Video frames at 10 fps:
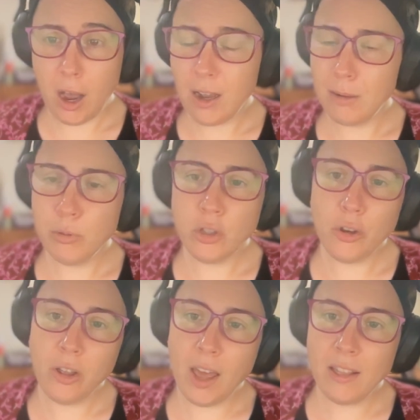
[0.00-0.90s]
I'm
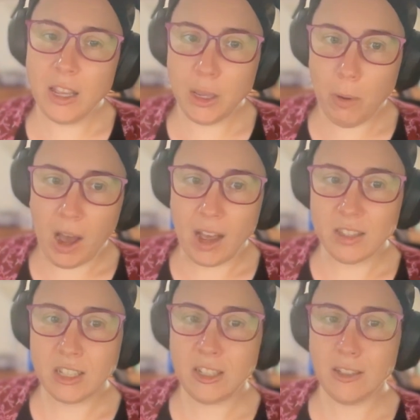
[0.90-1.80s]
so glad that you
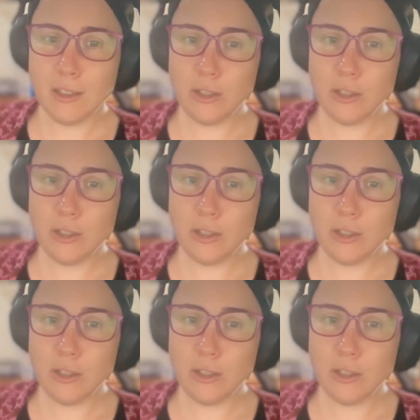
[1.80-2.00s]
asked.